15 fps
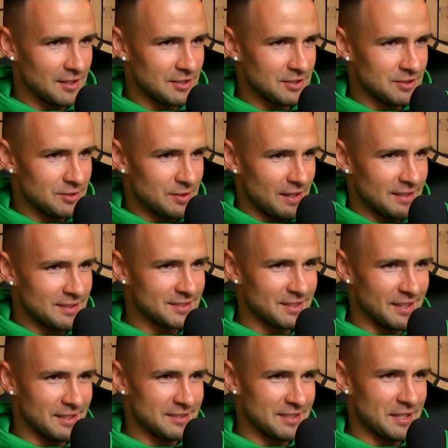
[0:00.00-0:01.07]
Strengths
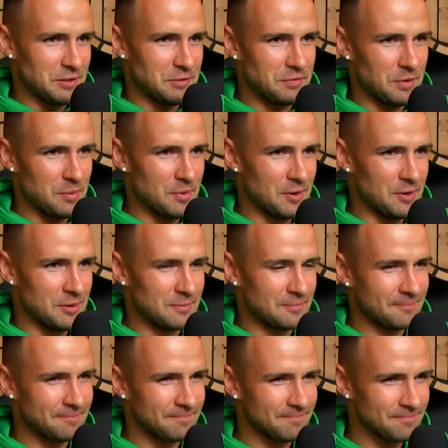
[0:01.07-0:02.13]
outside of football,
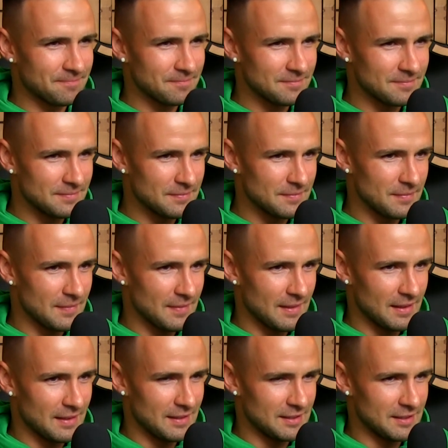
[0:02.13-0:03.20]

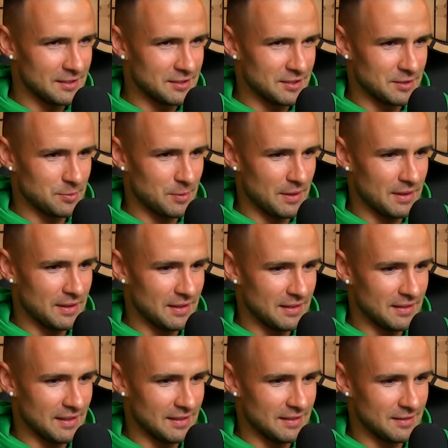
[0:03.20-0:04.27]
there's just one
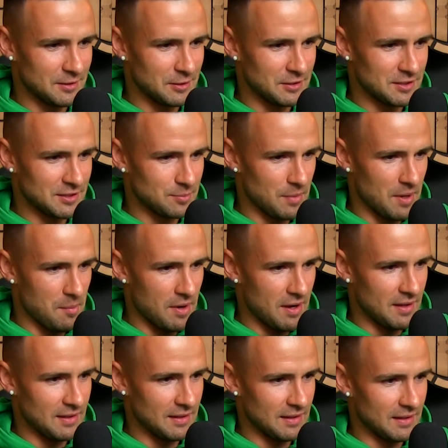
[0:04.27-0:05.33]
thing that crosses my
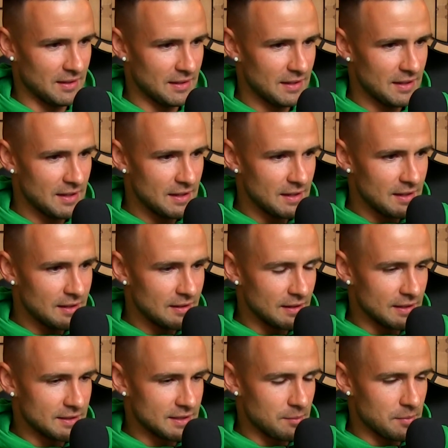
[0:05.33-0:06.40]
mind, and
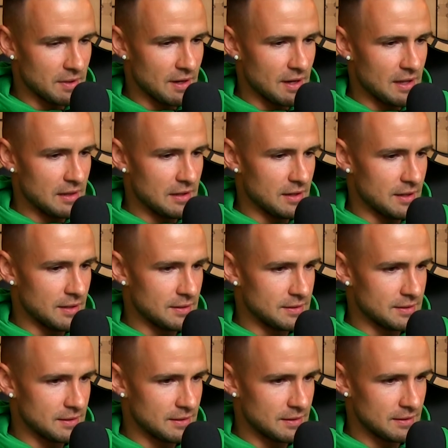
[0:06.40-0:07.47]
that's something I learned
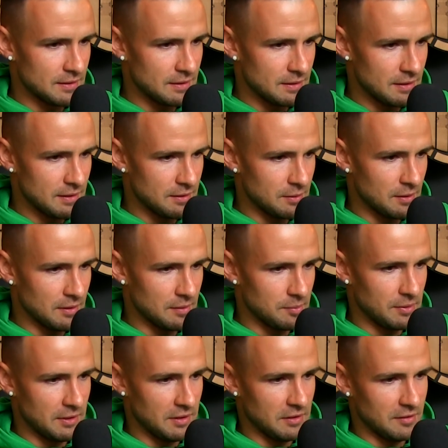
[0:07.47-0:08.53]
throughout the
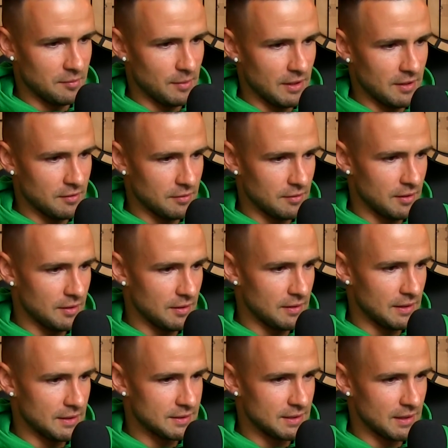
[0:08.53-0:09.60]
period of my career, and
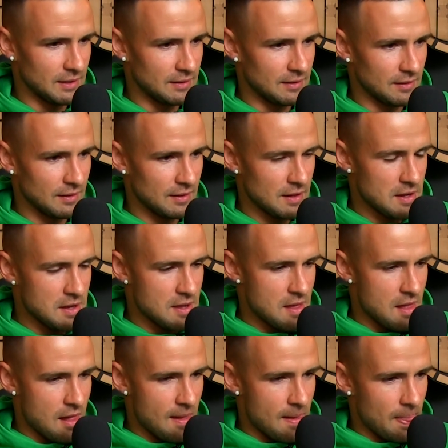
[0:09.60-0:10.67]
that's that
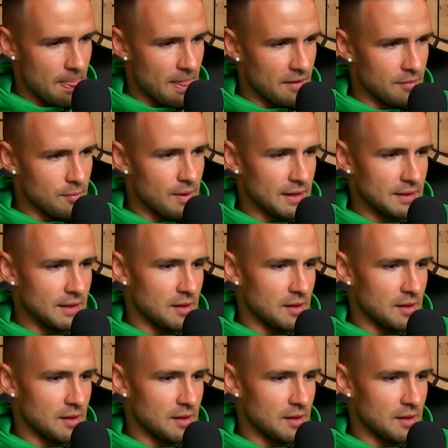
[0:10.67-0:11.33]
never back